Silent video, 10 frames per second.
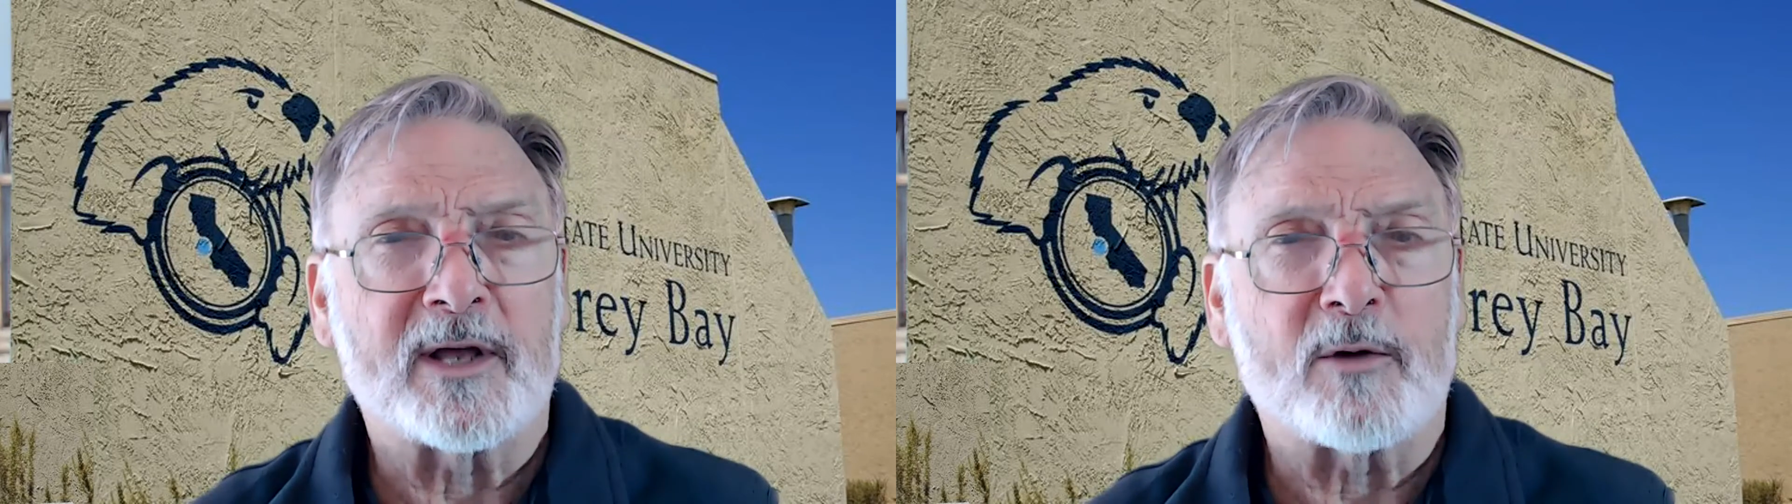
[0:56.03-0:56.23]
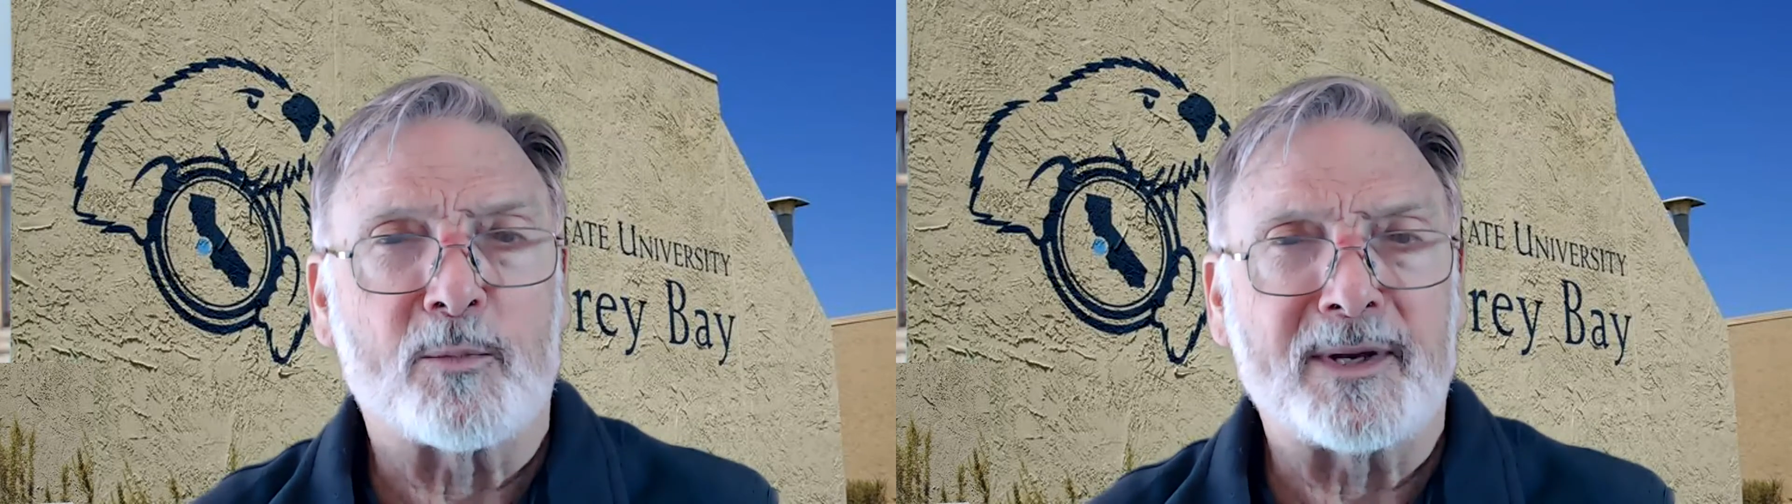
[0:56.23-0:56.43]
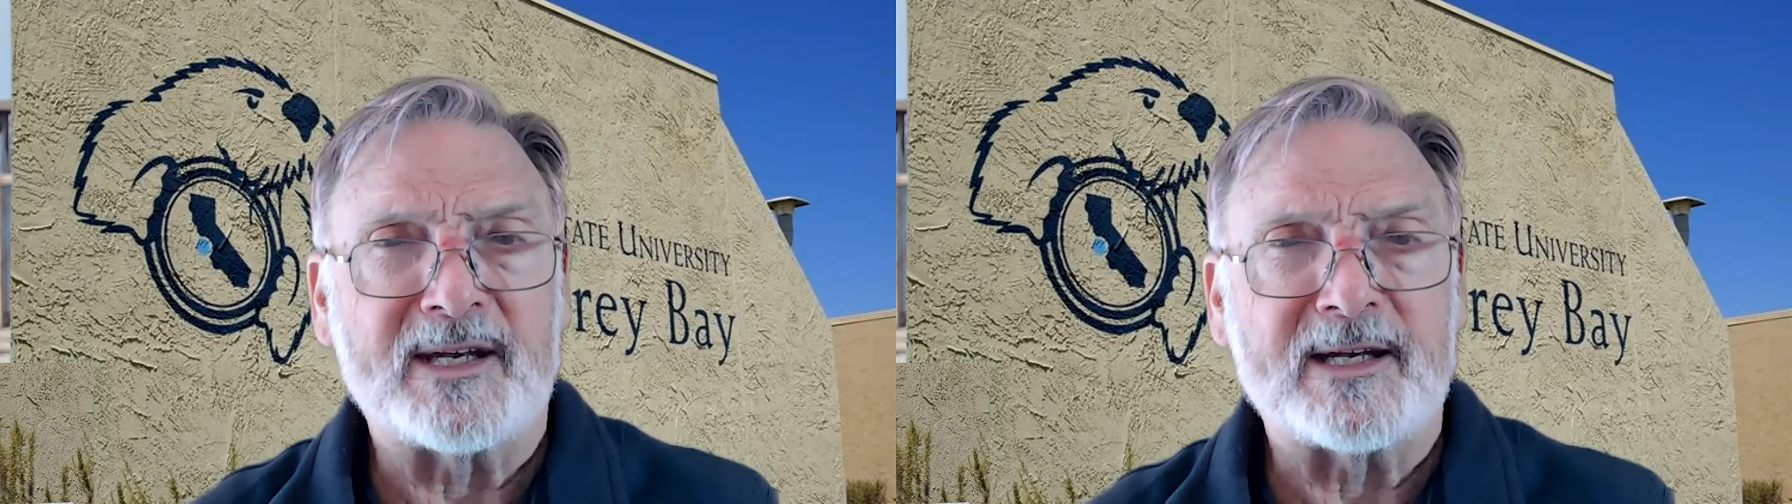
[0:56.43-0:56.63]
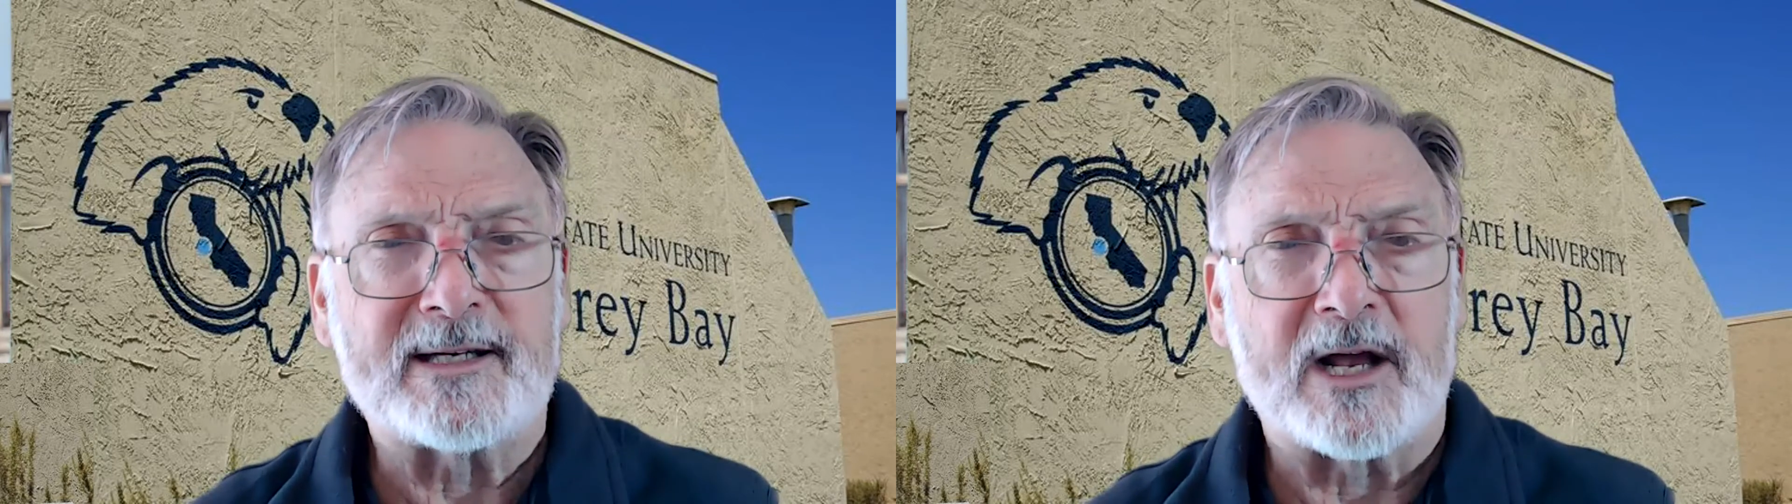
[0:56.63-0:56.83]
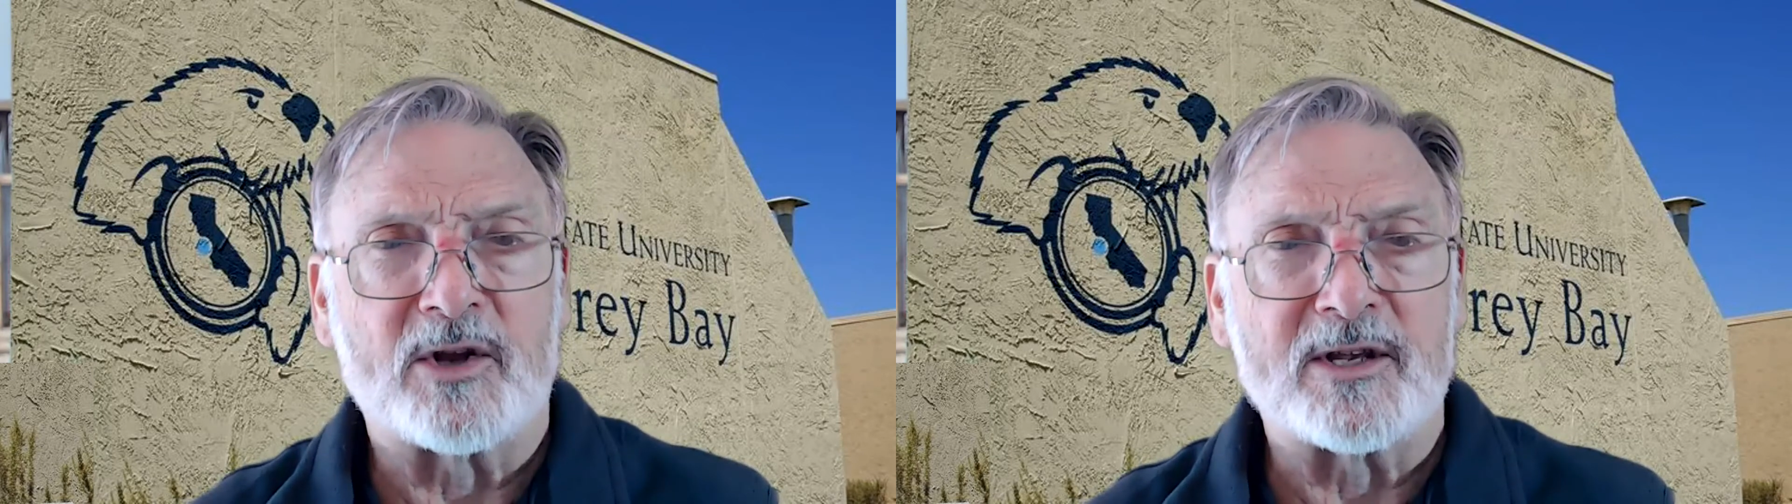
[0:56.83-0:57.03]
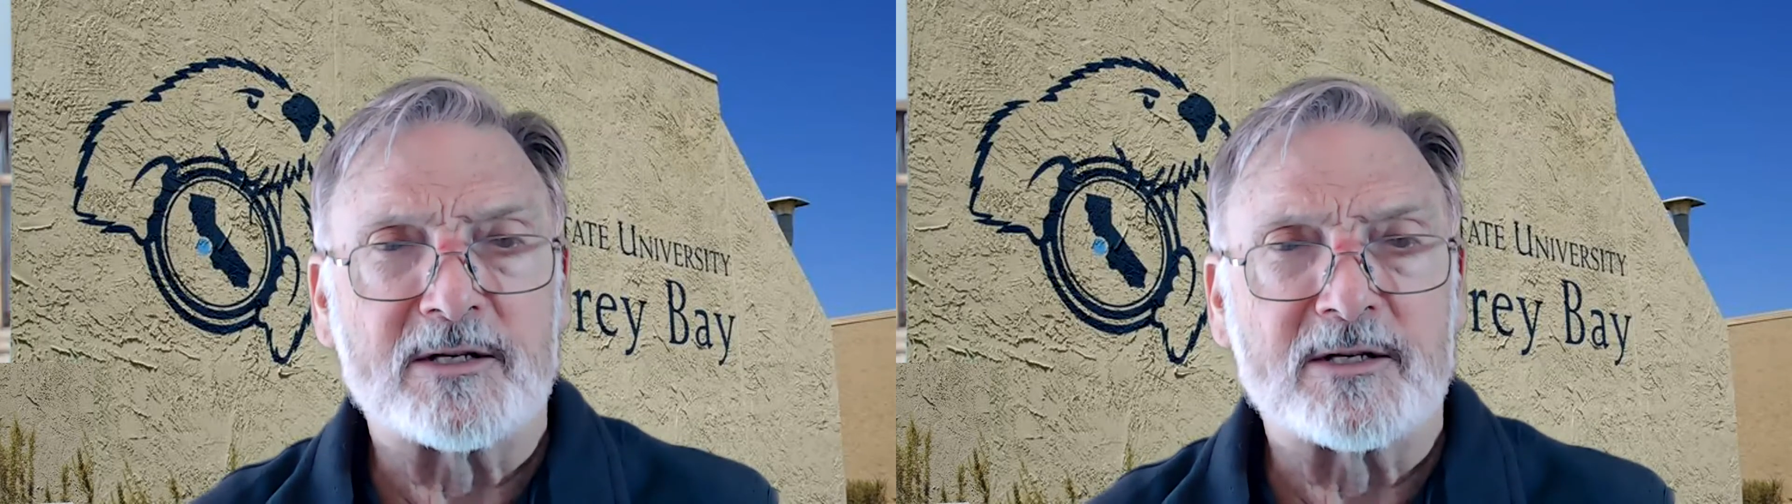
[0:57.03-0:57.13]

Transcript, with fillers: that will be detailed in